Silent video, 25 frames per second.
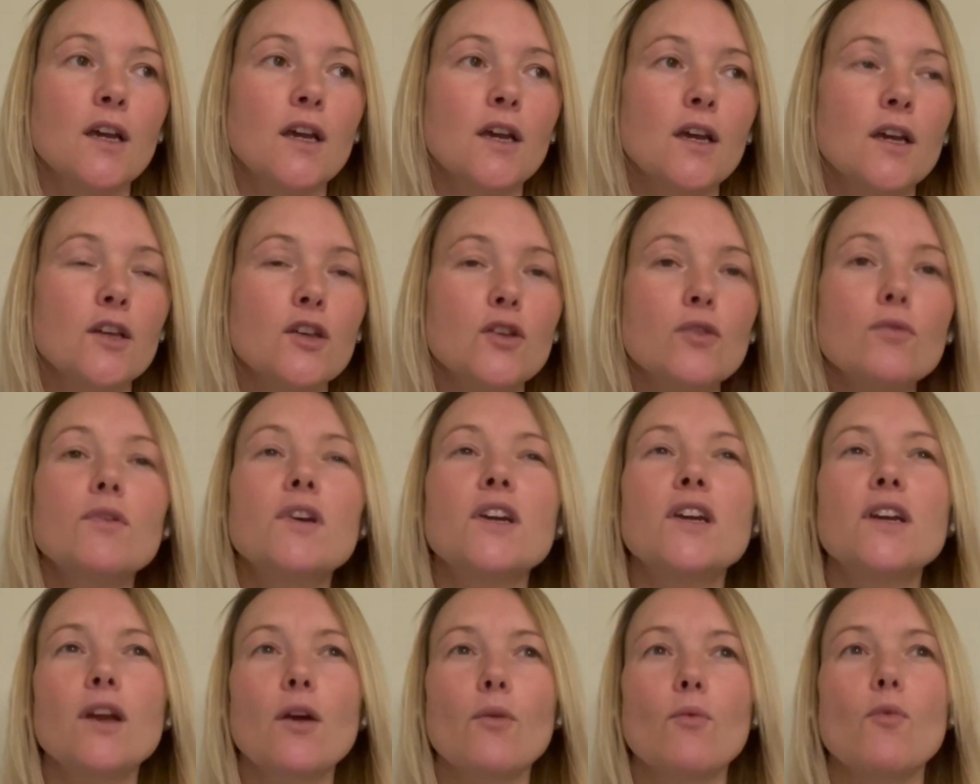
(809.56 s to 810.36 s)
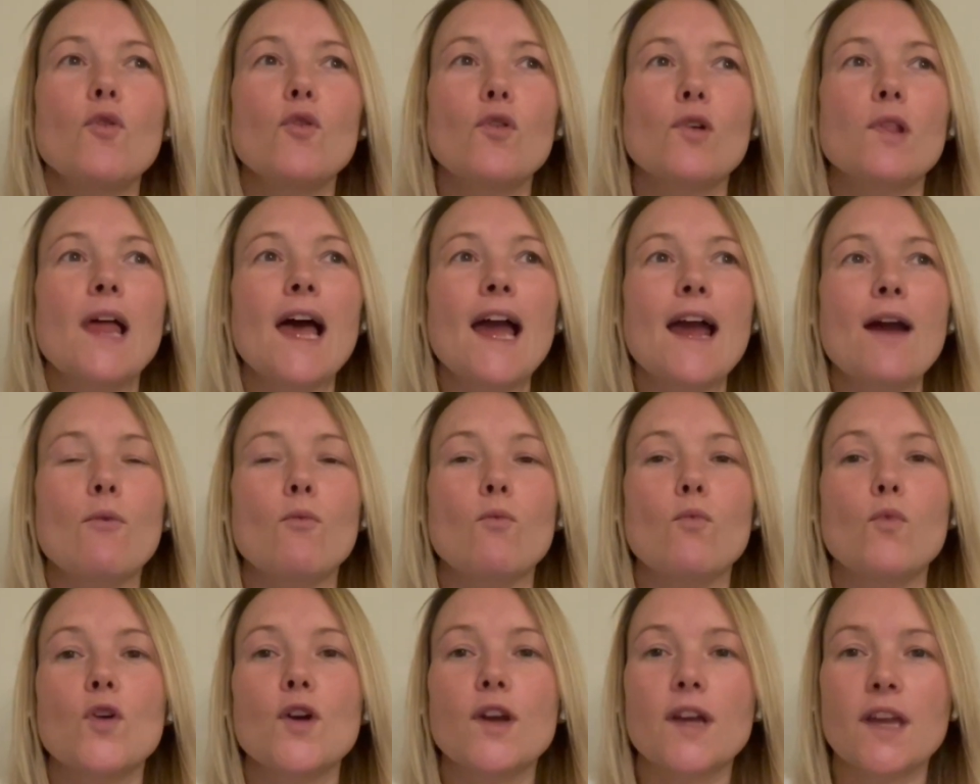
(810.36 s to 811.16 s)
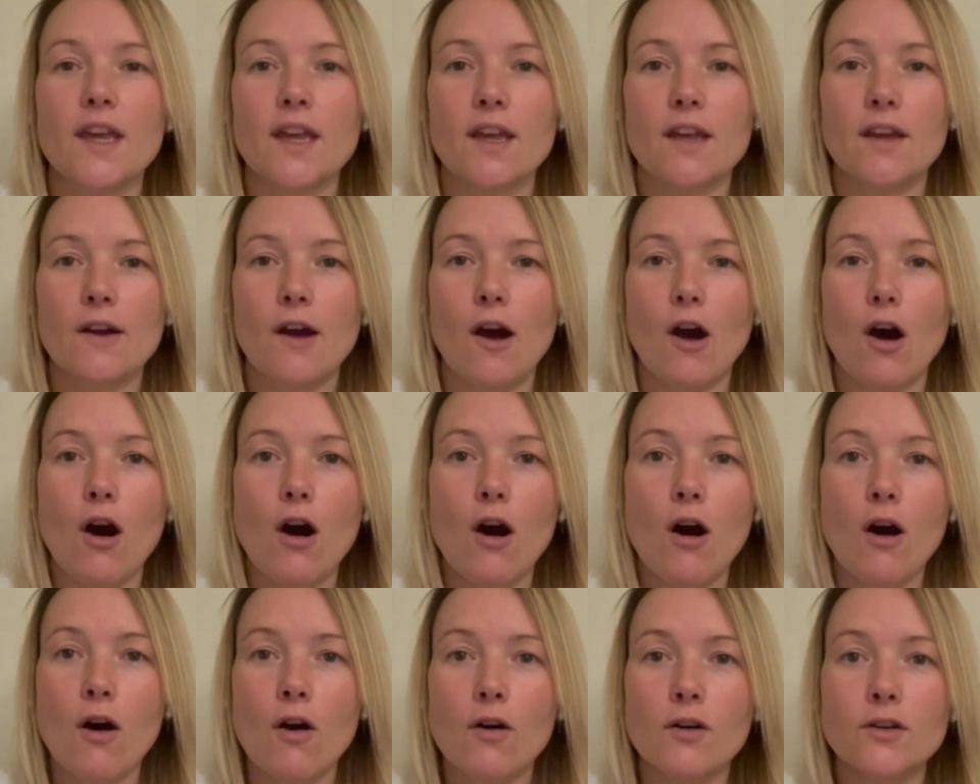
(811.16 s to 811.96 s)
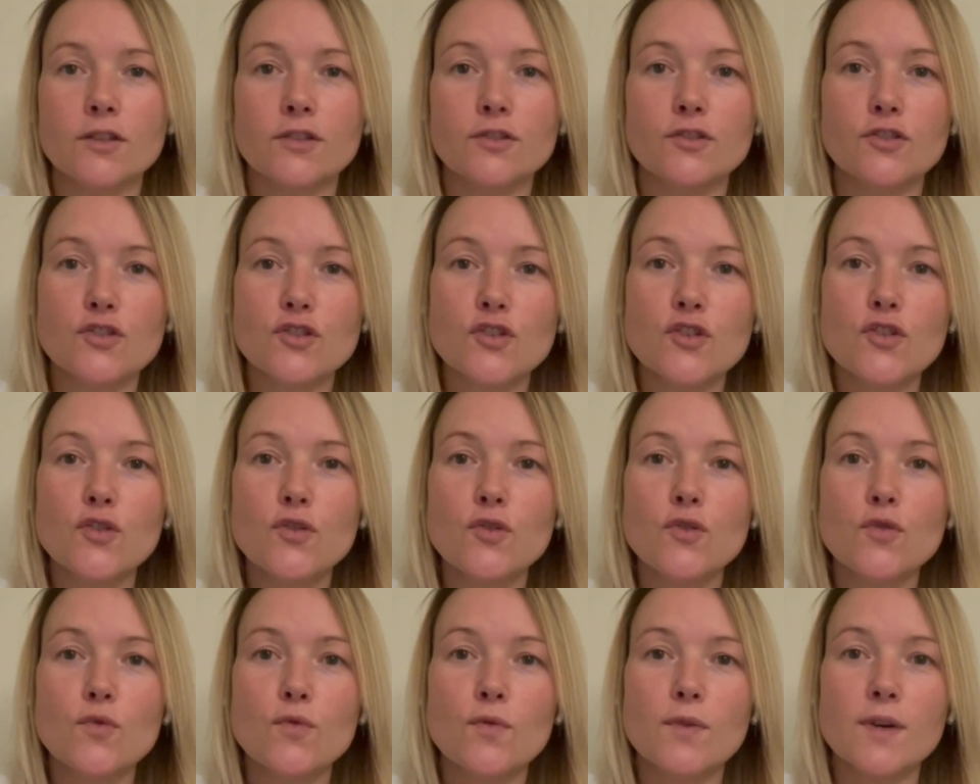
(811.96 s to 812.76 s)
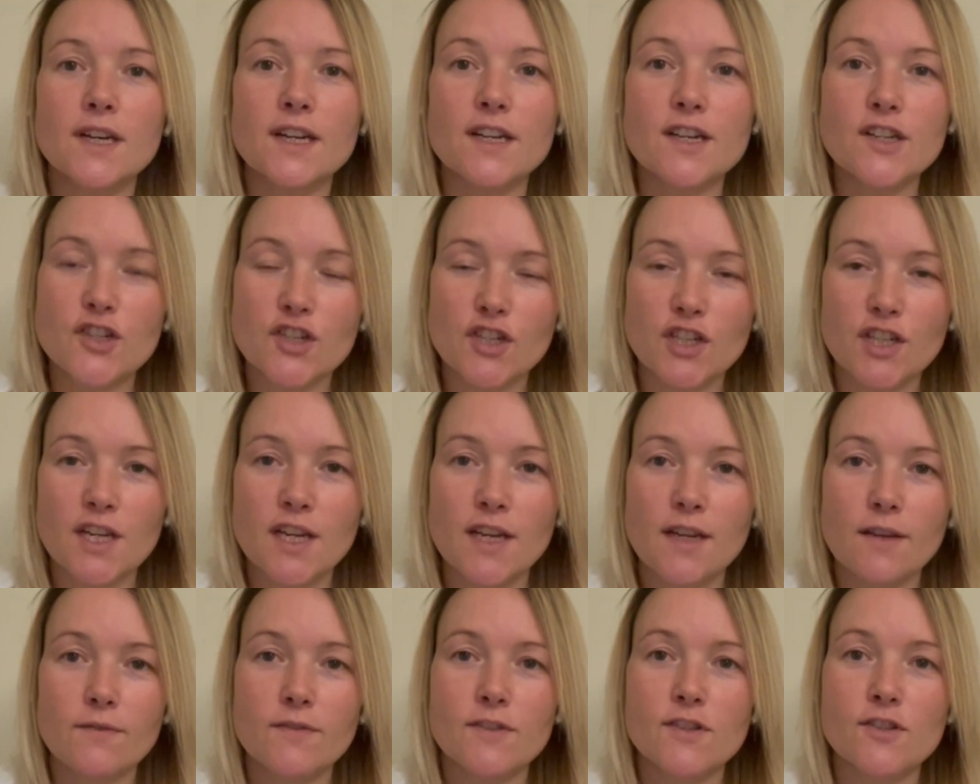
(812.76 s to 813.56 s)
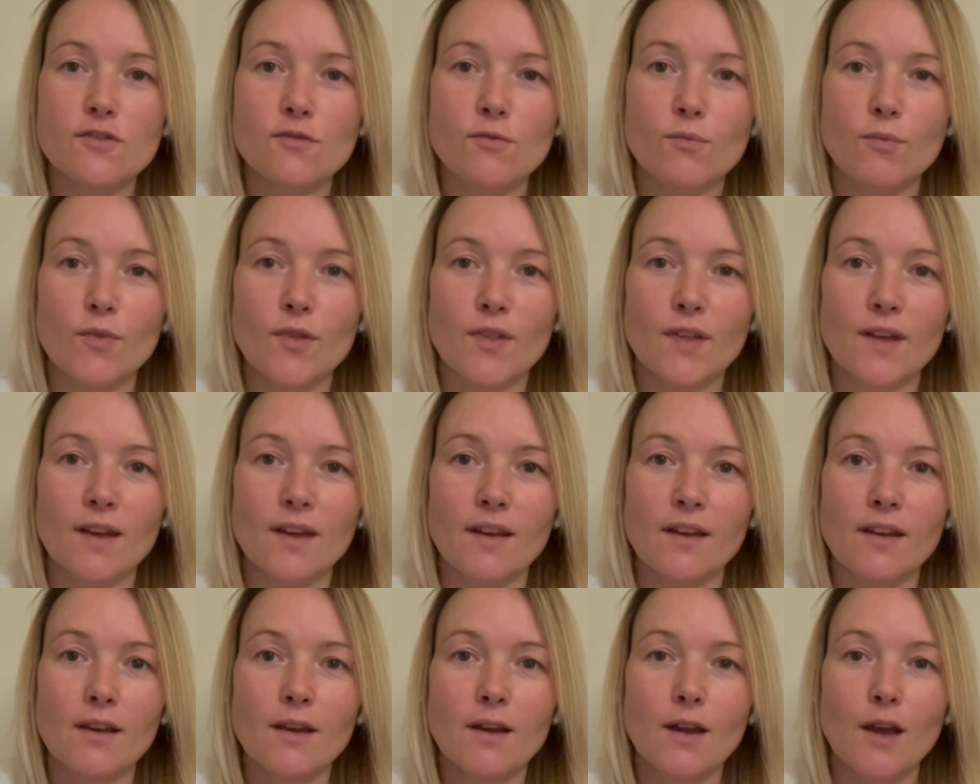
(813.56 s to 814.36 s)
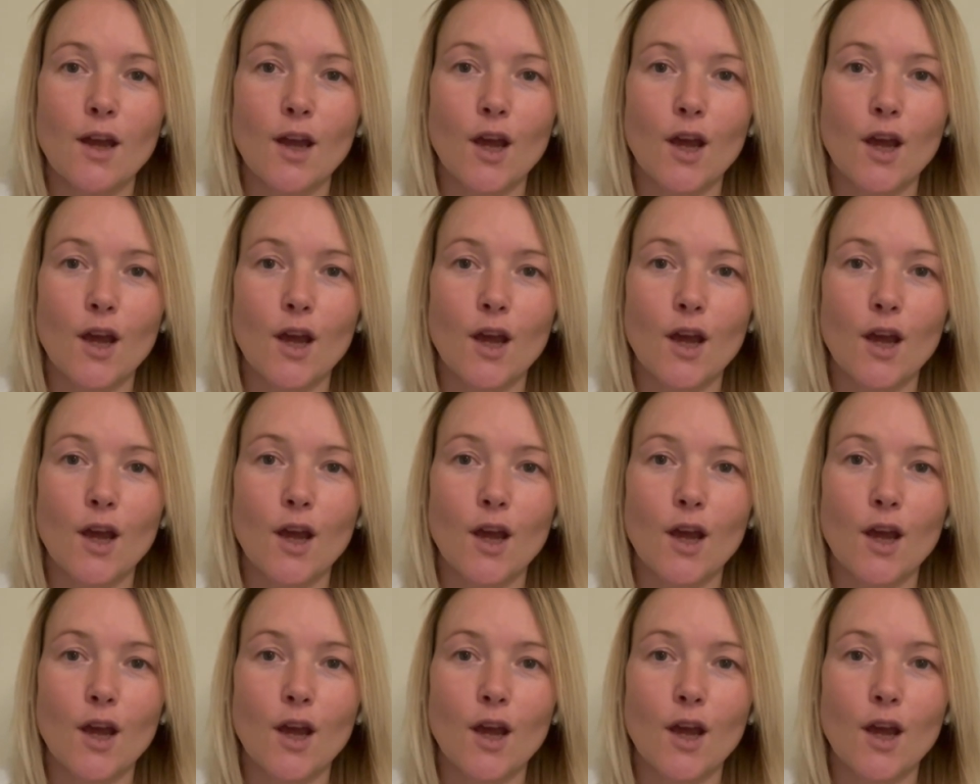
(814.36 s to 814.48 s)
You can go all out working hard to achieve something,